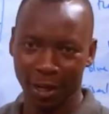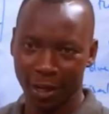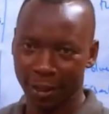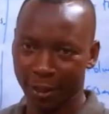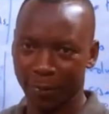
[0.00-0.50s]

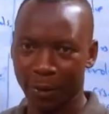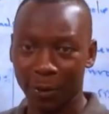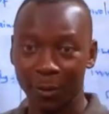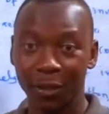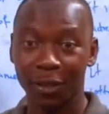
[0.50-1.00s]
agriculture
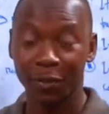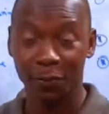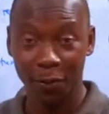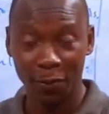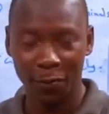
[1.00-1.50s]
because it
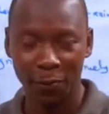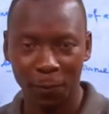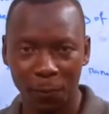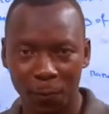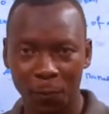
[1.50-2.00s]
involves
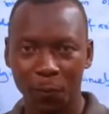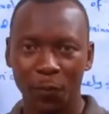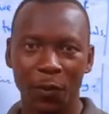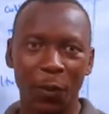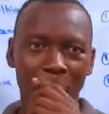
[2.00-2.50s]

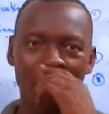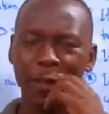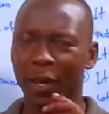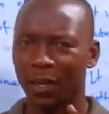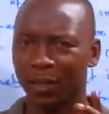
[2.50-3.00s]
on
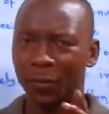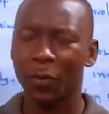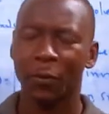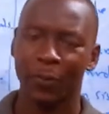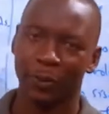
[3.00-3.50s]
the
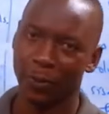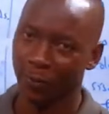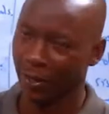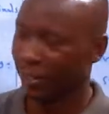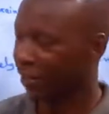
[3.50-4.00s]
small piece
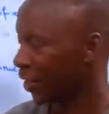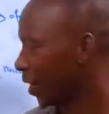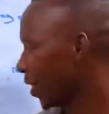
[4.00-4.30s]
of land.